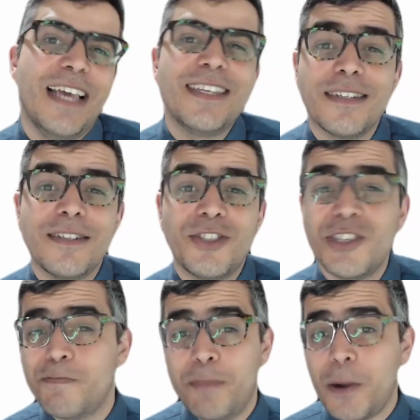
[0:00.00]
Is it
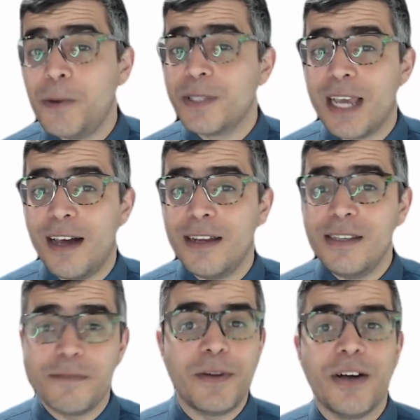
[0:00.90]
just bold
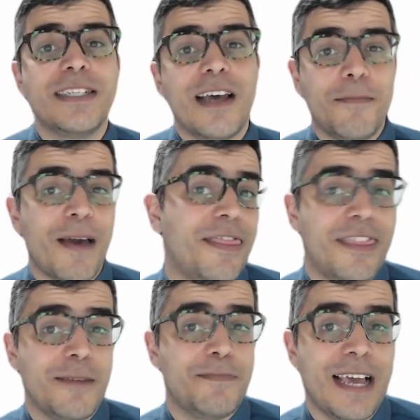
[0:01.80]
colors blocked out by
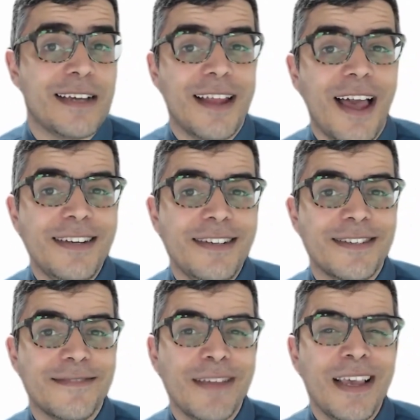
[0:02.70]
thick black lines?